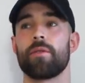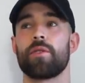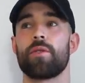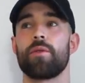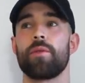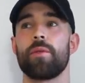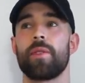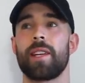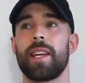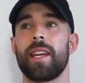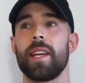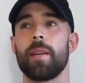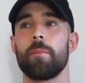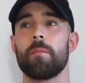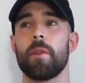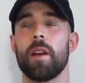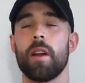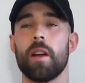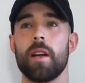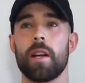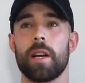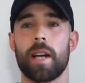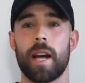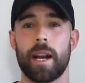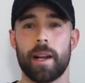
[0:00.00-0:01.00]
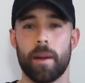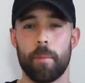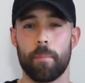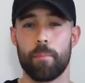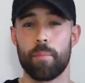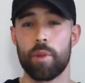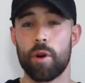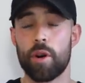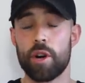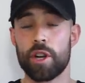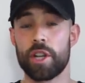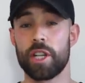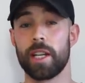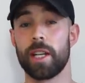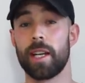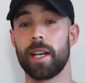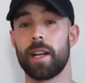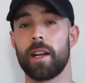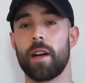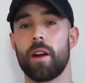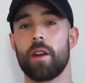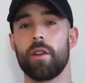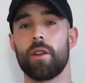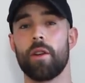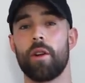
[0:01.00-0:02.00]
to keep kind of pushing
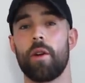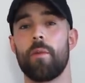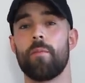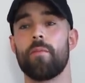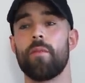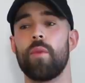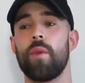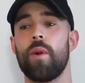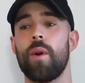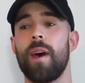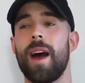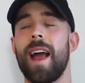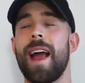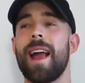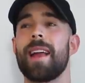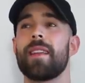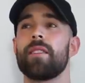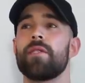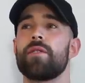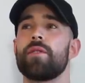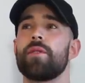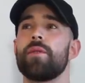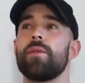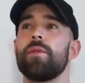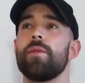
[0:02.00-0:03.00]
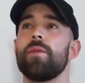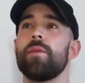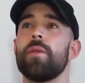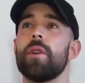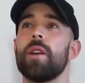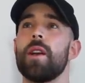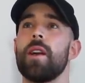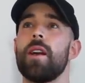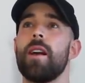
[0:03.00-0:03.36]
it a lot more, and to,